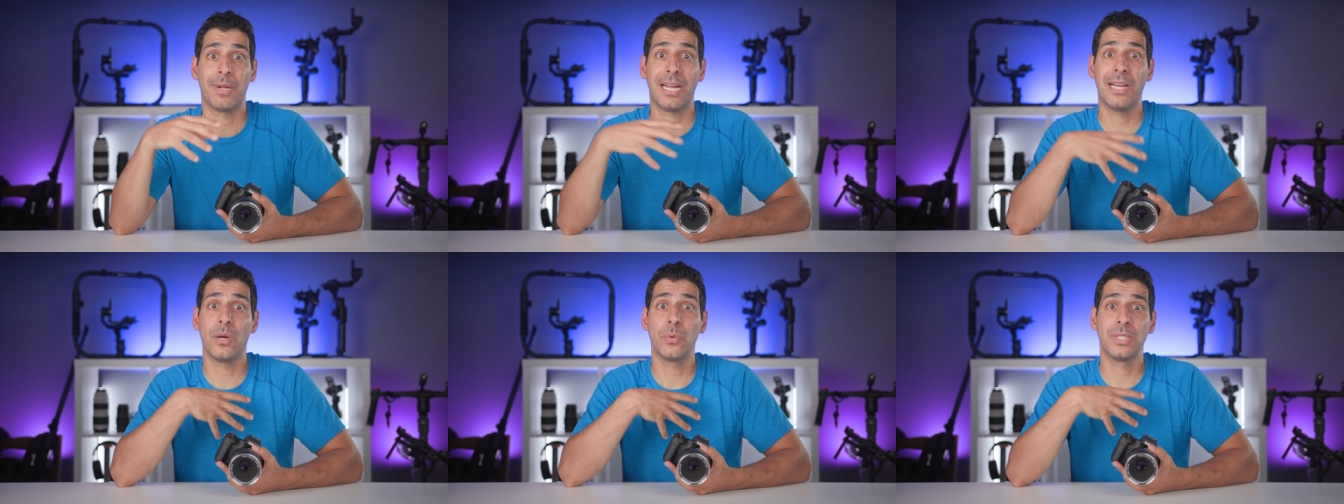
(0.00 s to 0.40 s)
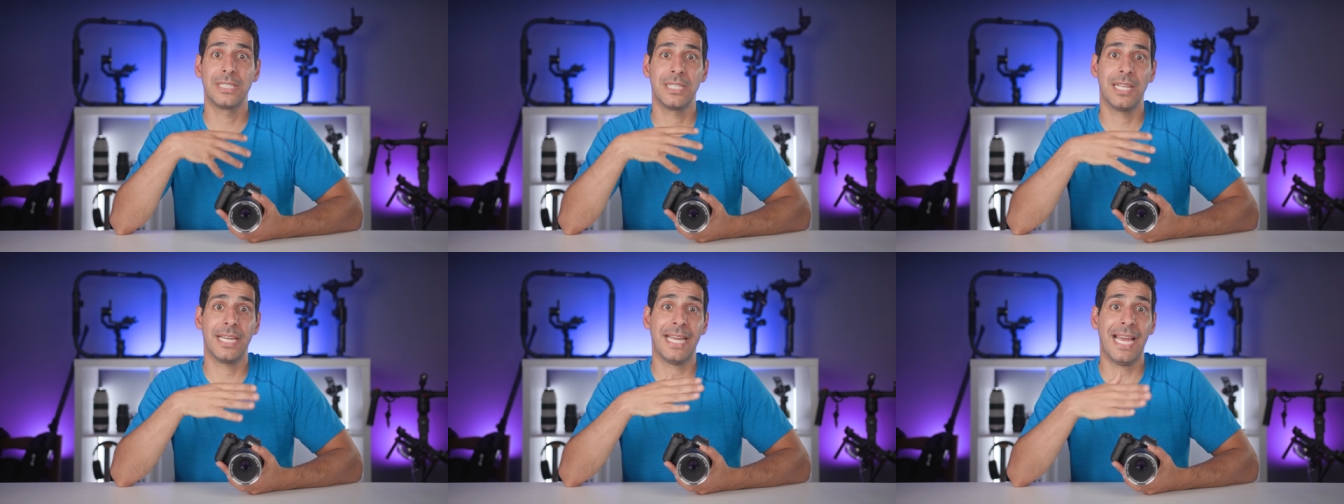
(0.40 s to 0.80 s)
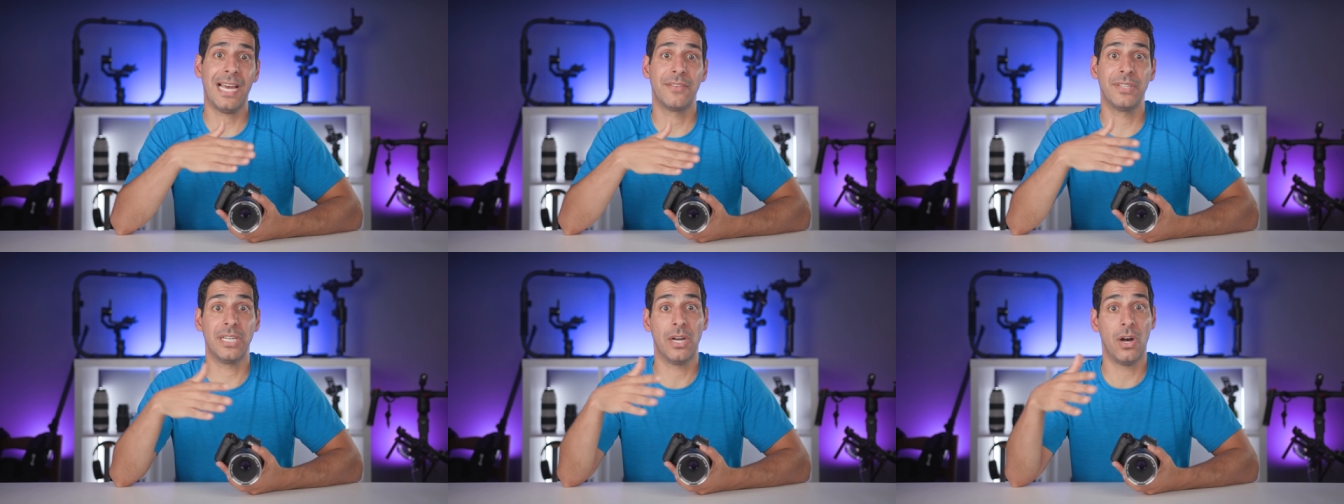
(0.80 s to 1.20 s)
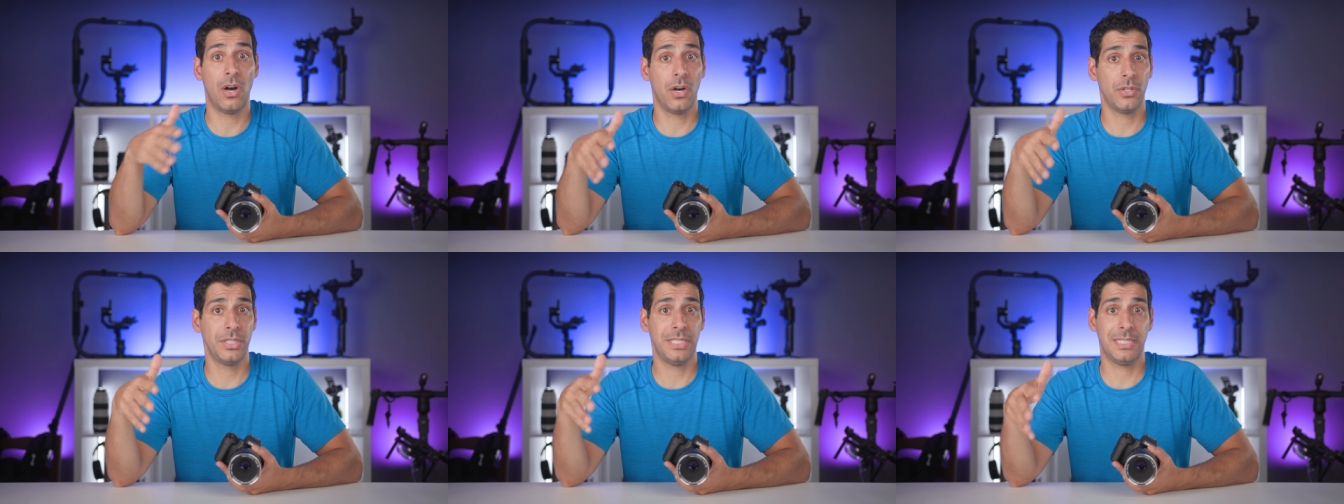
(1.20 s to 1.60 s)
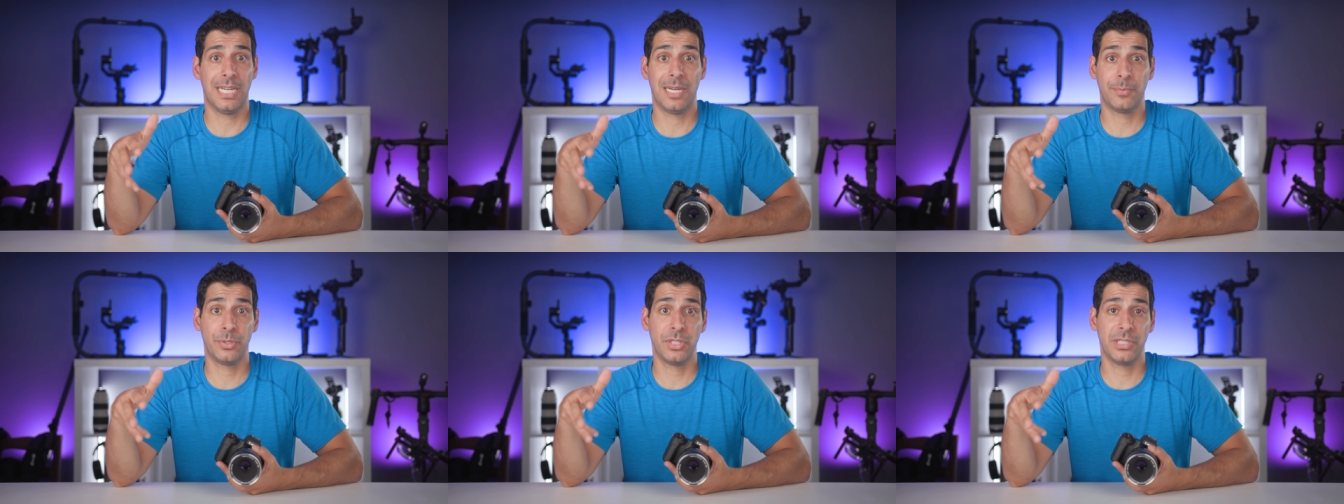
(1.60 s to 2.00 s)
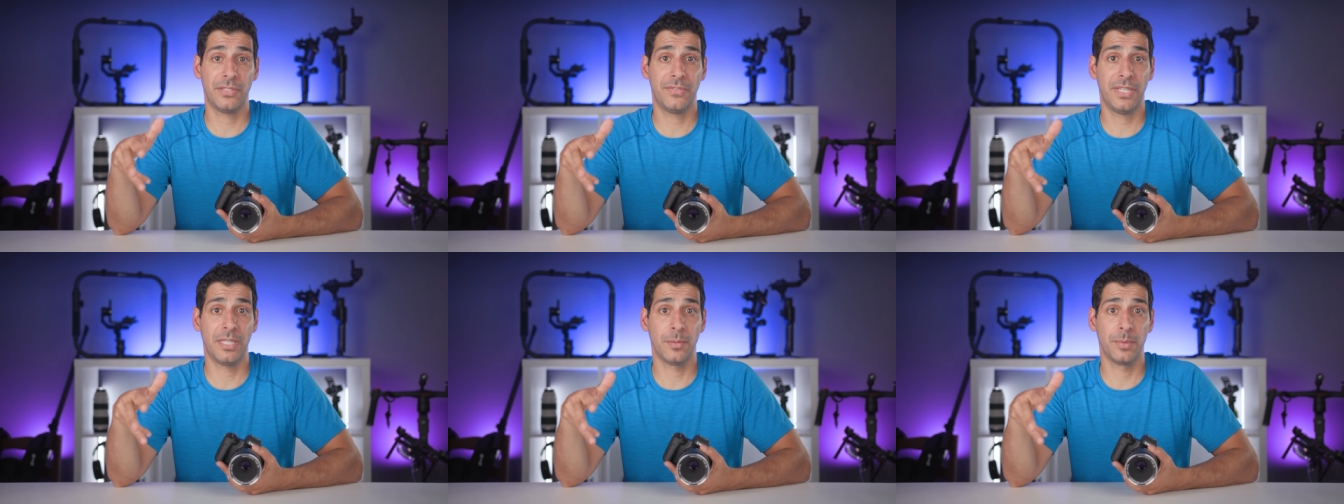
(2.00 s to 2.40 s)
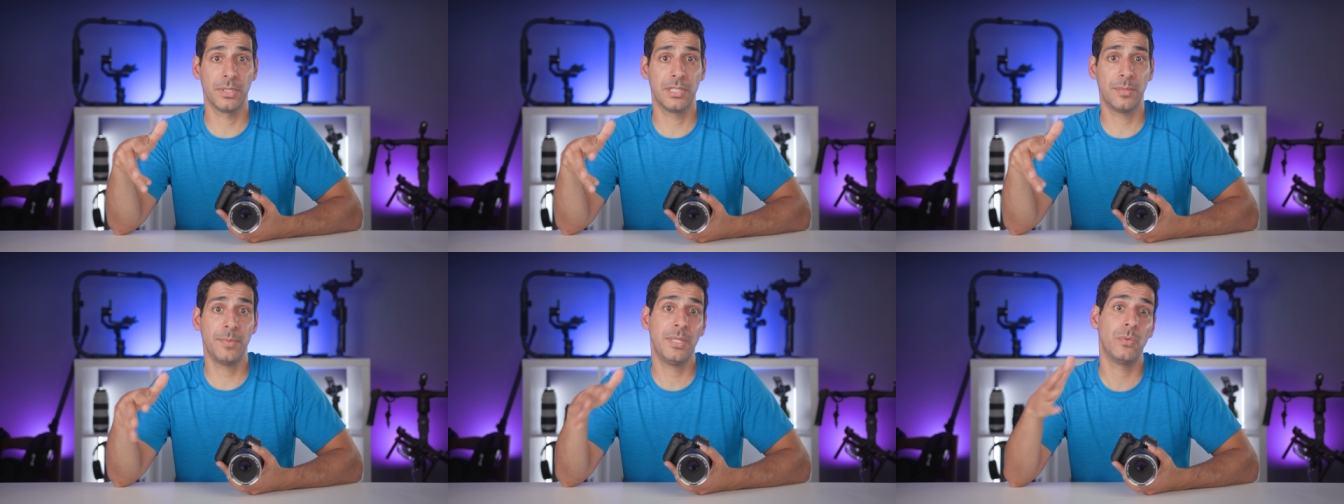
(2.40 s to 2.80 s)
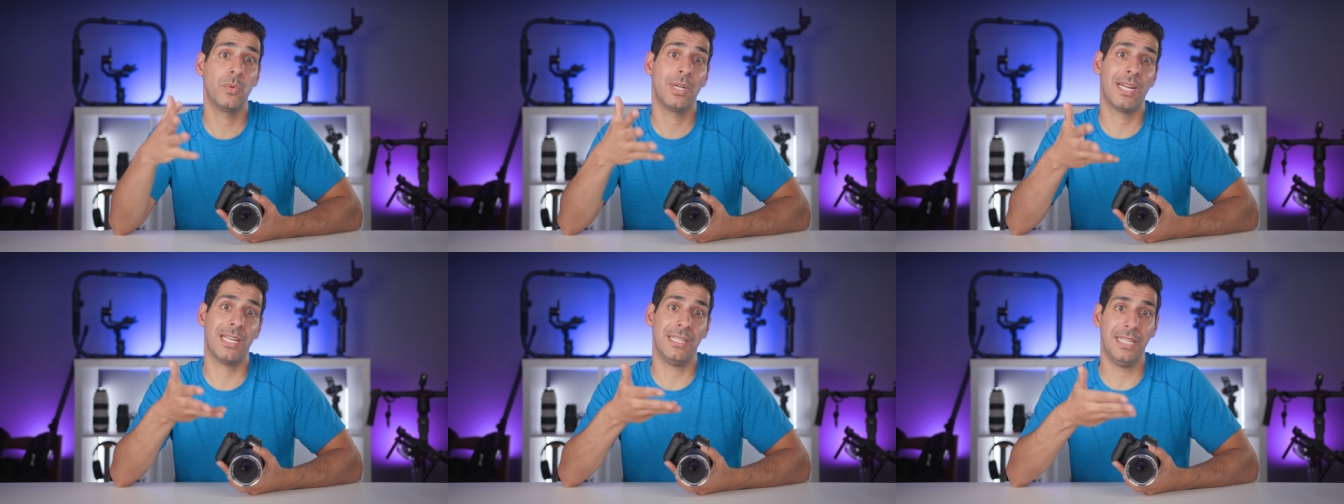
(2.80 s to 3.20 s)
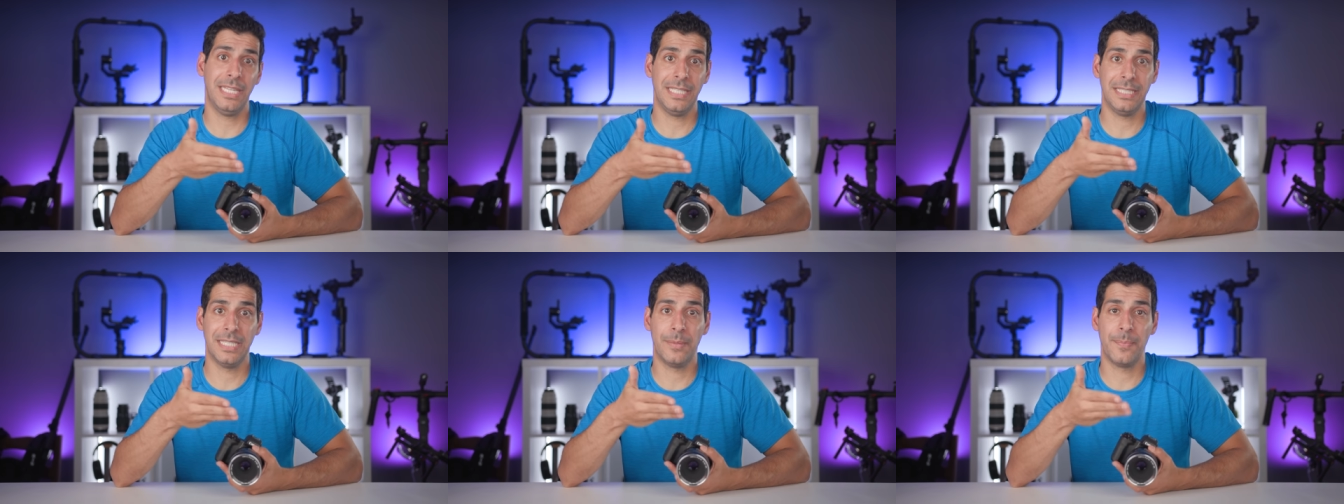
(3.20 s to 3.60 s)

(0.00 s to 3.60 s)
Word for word: But I always like having all these options available to me when I need